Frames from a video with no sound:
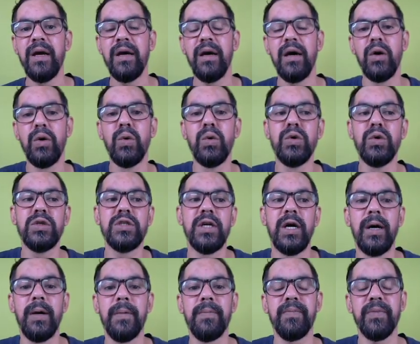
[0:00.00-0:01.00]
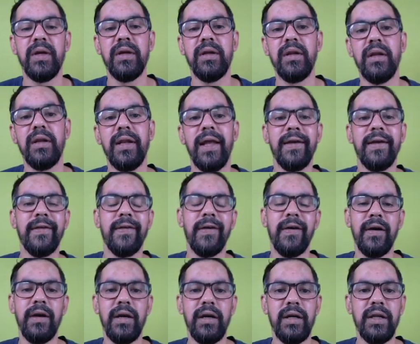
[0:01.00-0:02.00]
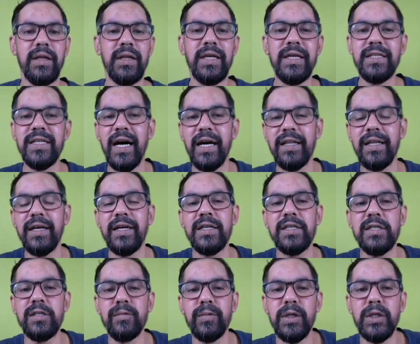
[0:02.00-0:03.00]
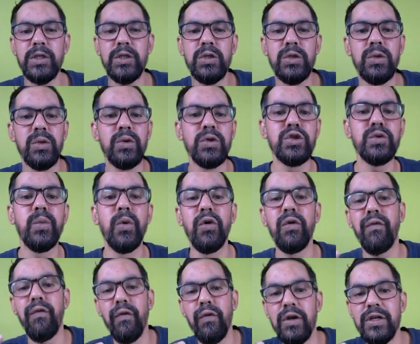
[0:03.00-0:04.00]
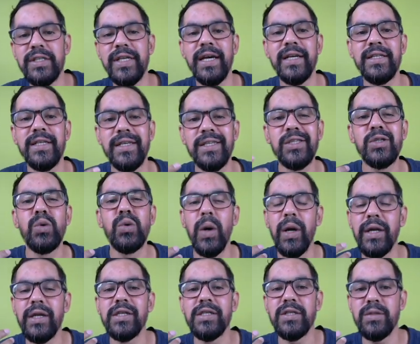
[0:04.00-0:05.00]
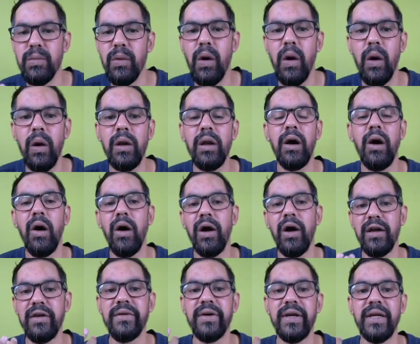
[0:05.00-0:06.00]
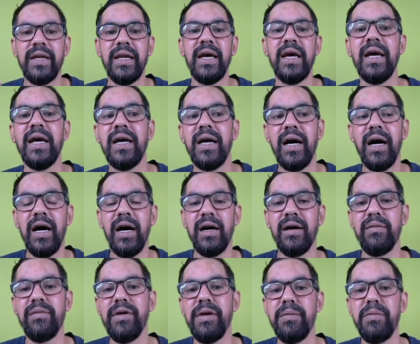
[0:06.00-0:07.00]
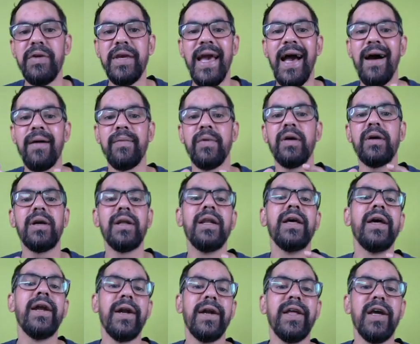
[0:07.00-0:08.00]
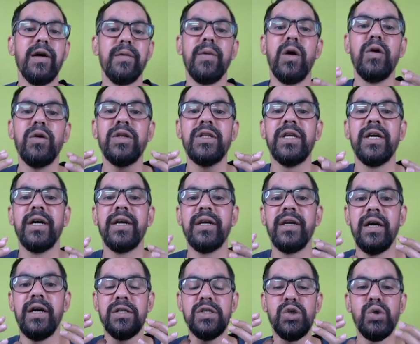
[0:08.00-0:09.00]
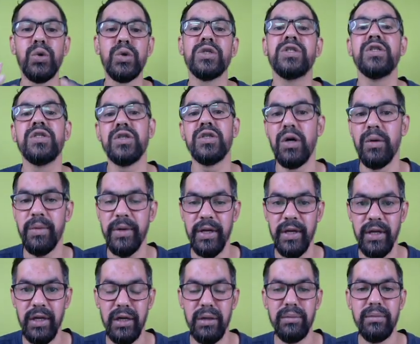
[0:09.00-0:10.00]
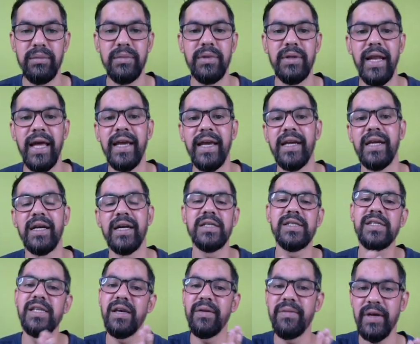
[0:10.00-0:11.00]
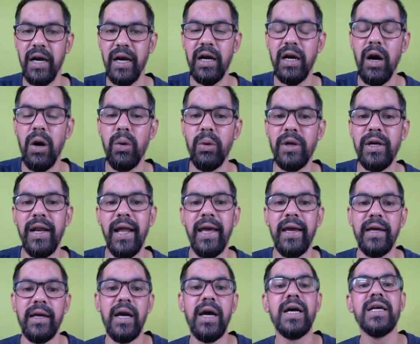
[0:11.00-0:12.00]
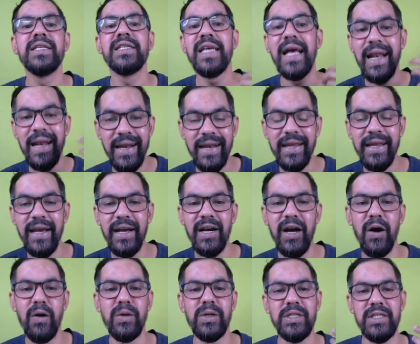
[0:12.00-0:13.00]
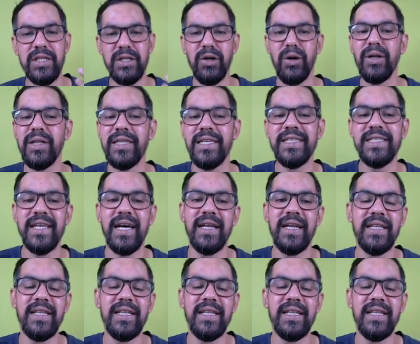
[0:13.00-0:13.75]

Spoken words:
who's like these are the customers whose portfolio size is quite small, or even we have a clarity about their sources of income, like saving account, like salary accounts, and all these